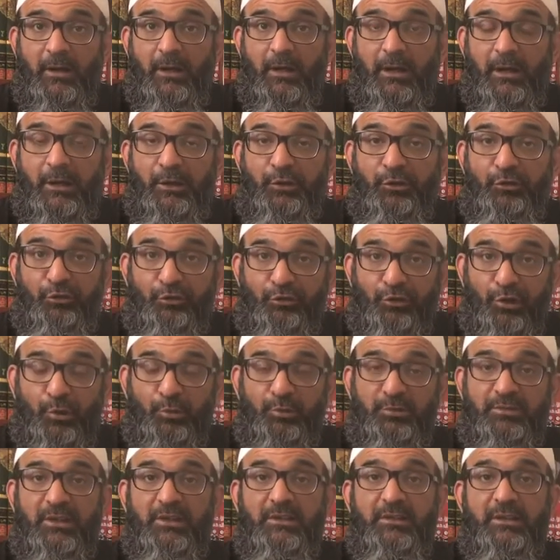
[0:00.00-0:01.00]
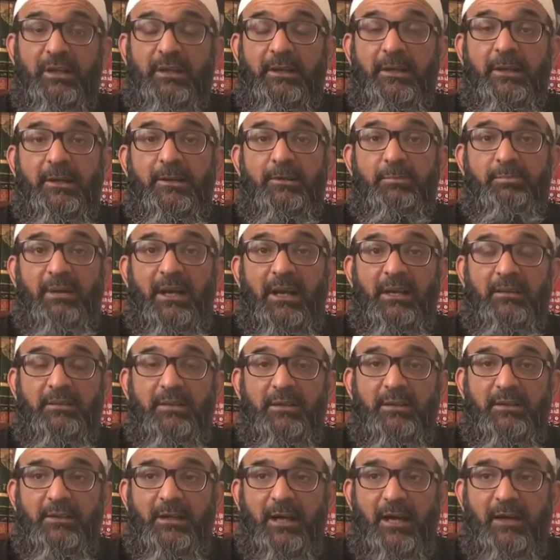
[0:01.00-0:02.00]
he showed this in his
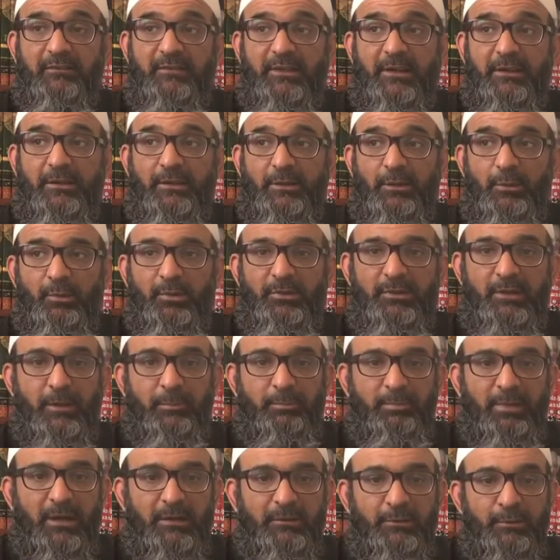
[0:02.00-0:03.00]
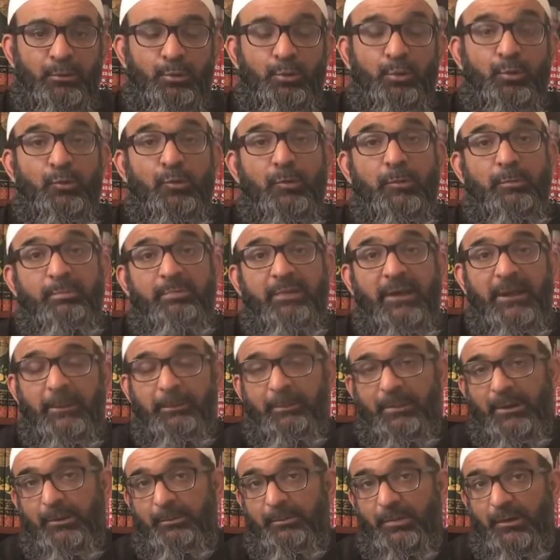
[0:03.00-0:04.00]
blessed life, that he was a person who could bring
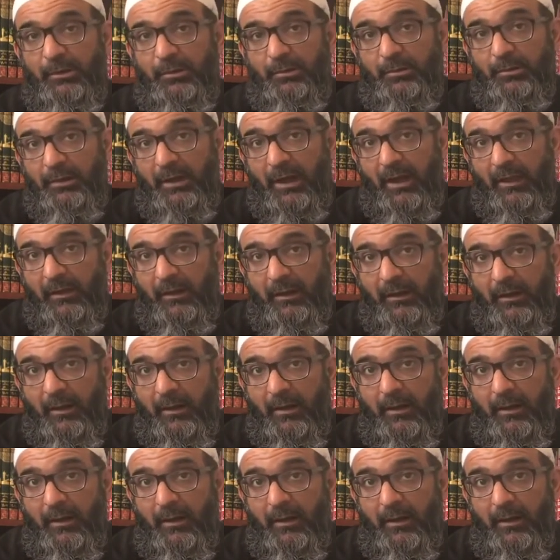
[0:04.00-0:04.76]
people together.